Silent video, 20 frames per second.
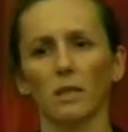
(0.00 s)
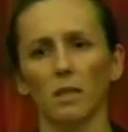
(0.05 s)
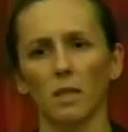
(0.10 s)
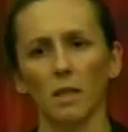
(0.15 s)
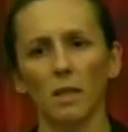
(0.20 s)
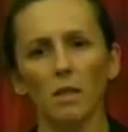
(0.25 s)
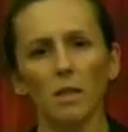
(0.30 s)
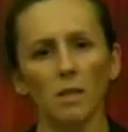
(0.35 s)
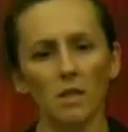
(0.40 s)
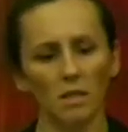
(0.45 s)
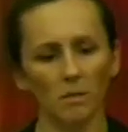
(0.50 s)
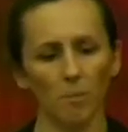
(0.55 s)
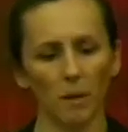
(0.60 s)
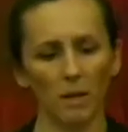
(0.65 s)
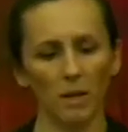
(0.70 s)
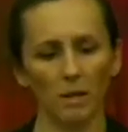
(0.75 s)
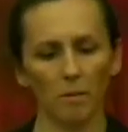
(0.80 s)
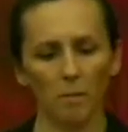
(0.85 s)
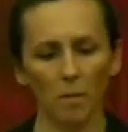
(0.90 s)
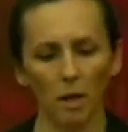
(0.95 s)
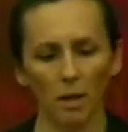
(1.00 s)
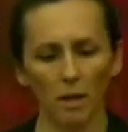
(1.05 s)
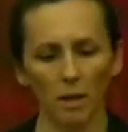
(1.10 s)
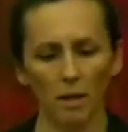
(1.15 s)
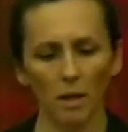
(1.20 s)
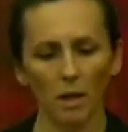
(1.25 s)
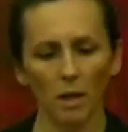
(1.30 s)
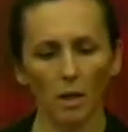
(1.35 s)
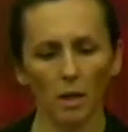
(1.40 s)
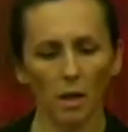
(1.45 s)
into spending
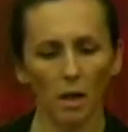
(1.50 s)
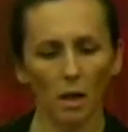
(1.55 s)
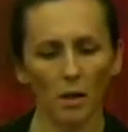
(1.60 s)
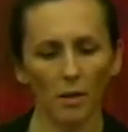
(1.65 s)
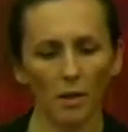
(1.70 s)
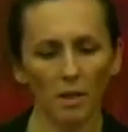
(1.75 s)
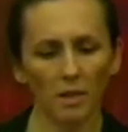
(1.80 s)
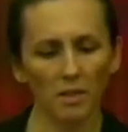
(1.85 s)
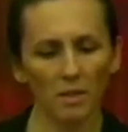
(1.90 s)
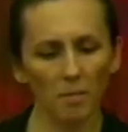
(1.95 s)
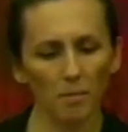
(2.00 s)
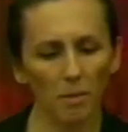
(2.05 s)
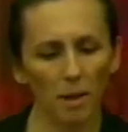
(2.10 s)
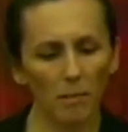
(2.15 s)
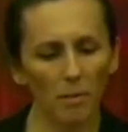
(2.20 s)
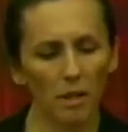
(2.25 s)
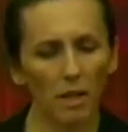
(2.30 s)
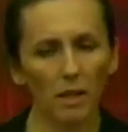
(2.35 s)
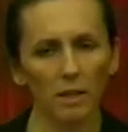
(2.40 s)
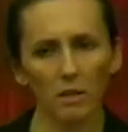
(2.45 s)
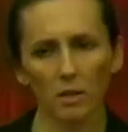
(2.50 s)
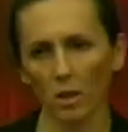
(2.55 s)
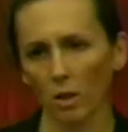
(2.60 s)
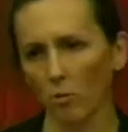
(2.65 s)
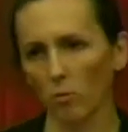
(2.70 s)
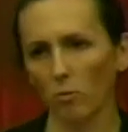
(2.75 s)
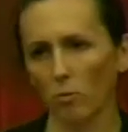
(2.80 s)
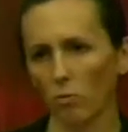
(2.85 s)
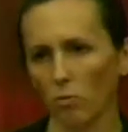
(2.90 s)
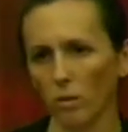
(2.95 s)
money on things that maybe they
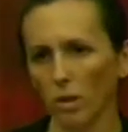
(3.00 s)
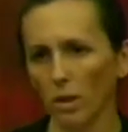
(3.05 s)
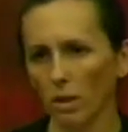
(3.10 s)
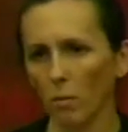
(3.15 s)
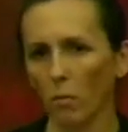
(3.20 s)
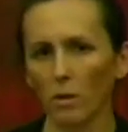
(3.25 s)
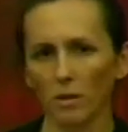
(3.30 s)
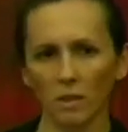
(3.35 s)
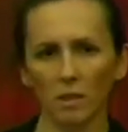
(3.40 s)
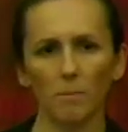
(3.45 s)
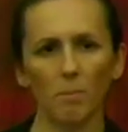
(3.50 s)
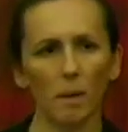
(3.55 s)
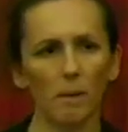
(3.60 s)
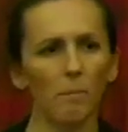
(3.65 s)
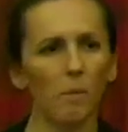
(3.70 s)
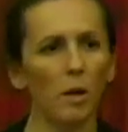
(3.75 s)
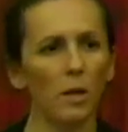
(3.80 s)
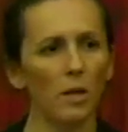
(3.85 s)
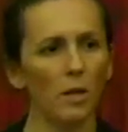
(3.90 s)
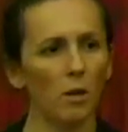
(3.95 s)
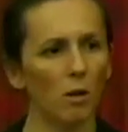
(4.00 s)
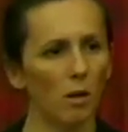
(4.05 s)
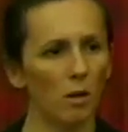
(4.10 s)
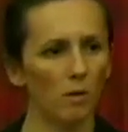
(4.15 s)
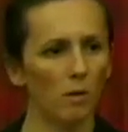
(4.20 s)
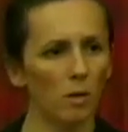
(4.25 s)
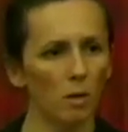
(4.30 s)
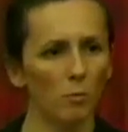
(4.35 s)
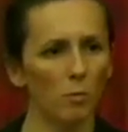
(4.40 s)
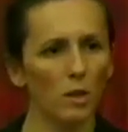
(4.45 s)
don't really want to spend money
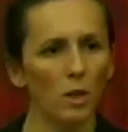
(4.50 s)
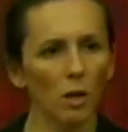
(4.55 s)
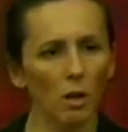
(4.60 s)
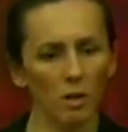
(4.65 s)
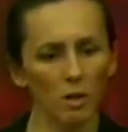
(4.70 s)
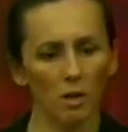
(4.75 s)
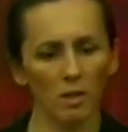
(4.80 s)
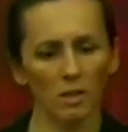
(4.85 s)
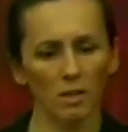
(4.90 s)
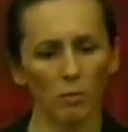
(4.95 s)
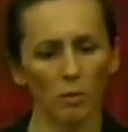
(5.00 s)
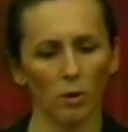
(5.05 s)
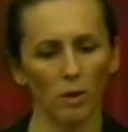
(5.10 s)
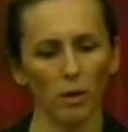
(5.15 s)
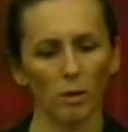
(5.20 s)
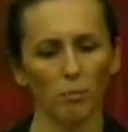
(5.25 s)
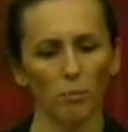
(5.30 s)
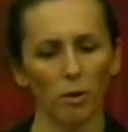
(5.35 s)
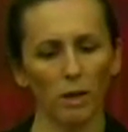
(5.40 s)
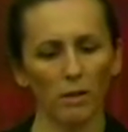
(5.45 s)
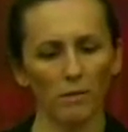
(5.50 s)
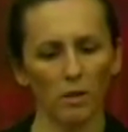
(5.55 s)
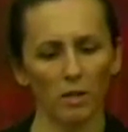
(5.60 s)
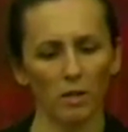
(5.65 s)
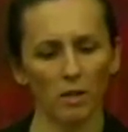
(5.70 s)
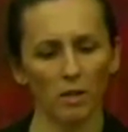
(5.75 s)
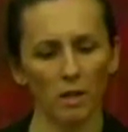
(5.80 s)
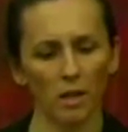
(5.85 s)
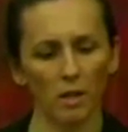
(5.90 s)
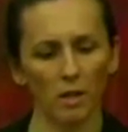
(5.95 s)
on, you know, regardless of what their private
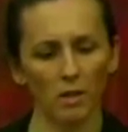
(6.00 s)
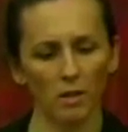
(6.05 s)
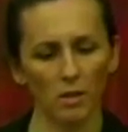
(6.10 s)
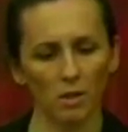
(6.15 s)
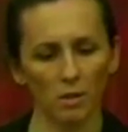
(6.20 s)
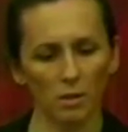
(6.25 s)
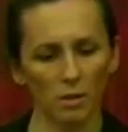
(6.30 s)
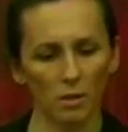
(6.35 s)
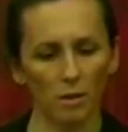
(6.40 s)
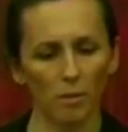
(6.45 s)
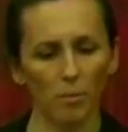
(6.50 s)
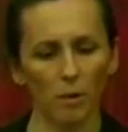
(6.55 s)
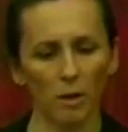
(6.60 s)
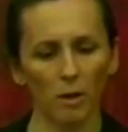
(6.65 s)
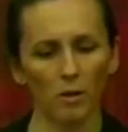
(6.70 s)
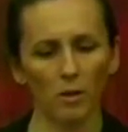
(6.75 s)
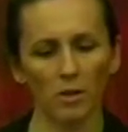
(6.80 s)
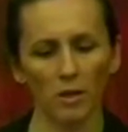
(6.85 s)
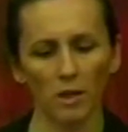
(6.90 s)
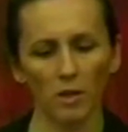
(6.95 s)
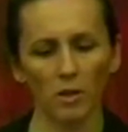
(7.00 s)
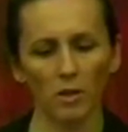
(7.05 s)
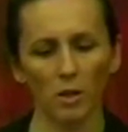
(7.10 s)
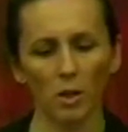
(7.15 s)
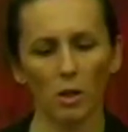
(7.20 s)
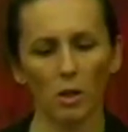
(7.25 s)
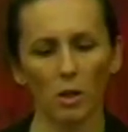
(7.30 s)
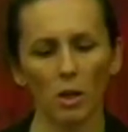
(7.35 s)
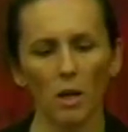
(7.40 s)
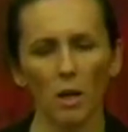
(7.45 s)
desires or their prior desires
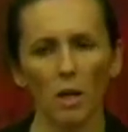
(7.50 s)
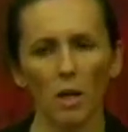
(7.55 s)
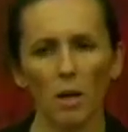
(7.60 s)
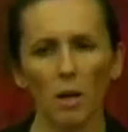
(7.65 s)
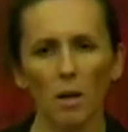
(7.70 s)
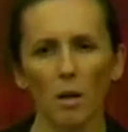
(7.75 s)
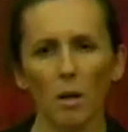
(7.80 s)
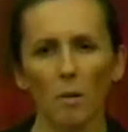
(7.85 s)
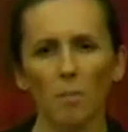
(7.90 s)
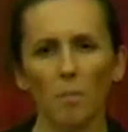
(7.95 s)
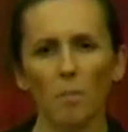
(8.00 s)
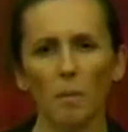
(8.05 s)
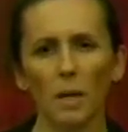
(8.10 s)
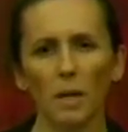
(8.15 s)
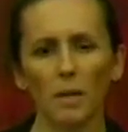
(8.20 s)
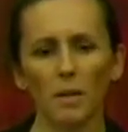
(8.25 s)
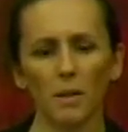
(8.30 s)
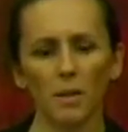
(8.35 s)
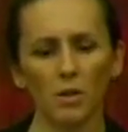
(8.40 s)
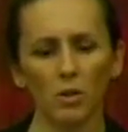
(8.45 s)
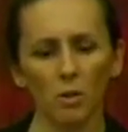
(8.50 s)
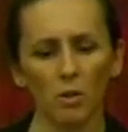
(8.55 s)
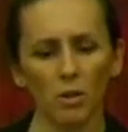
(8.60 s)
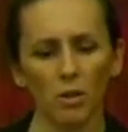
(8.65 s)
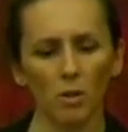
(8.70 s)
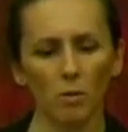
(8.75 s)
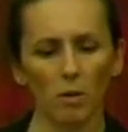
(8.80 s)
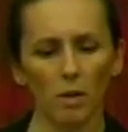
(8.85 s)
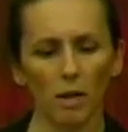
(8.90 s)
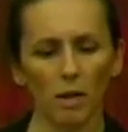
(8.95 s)
are. But there's
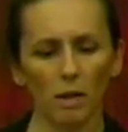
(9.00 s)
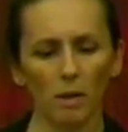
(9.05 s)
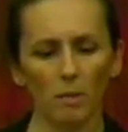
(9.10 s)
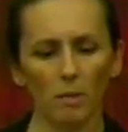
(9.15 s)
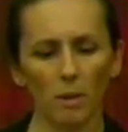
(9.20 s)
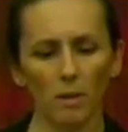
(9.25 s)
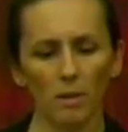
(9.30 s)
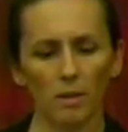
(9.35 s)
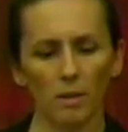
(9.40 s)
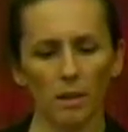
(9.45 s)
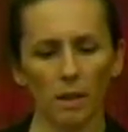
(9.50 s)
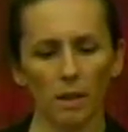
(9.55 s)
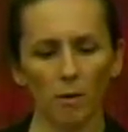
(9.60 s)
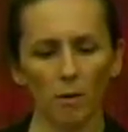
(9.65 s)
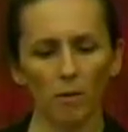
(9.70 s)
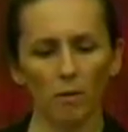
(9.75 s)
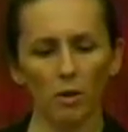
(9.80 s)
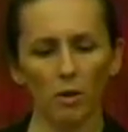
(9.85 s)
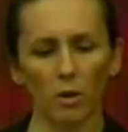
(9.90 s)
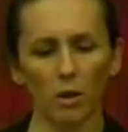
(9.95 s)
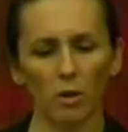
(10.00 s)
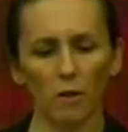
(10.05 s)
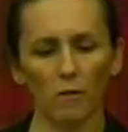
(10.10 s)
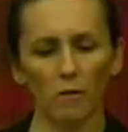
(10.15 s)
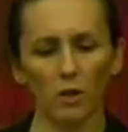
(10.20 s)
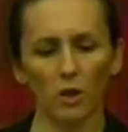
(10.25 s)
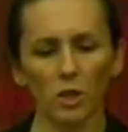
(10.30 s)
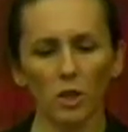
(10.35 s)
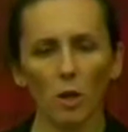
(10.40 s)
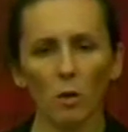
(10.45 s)
also an element, however,
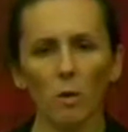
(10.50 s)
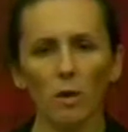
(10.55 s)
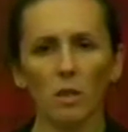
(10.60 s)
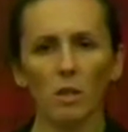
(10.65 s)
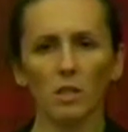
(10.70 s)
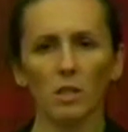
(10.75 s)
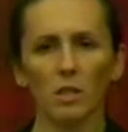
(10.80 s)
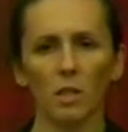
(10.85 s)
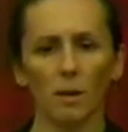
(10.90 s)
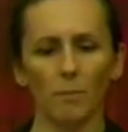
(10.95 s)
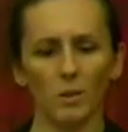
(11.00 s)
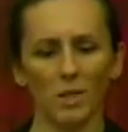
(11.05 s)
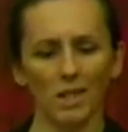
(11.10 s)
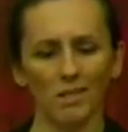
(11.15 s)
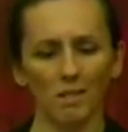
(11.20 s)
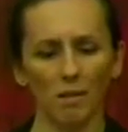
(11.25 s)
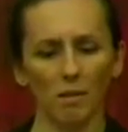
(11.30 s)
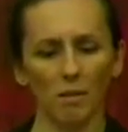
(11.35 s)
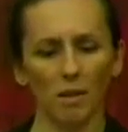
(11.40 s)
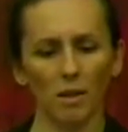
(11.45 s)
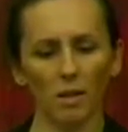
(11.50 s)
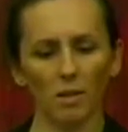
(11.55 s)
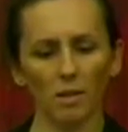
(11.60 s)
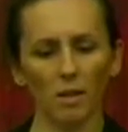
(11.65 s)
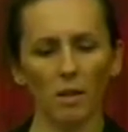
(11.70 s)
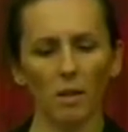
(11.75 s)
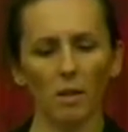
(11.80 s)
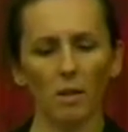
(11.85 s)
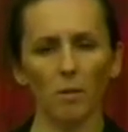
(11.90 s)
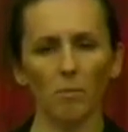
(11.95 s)
of showing the subject the things
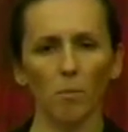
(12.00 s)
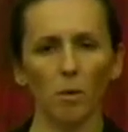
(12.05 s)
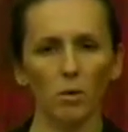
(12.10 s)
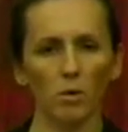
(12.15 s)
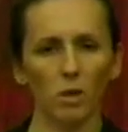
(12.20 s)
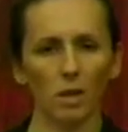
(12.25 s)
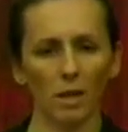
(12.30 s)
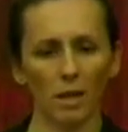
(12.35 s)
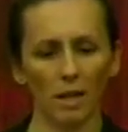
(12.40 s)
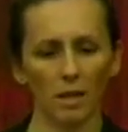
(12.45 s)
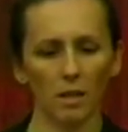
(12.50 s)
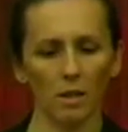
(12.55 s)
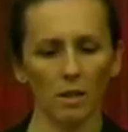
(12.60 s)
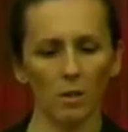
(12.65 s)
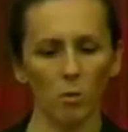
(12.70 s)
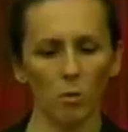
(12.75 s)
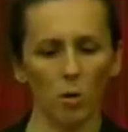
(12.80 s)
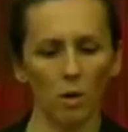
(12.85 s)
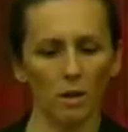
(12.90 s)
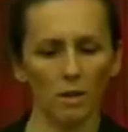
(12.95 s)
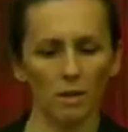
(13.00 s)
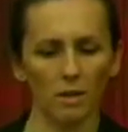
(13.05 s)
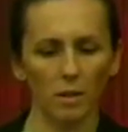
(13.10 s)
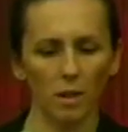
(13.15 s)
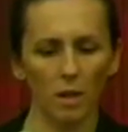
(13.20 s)
that they're most likely to want.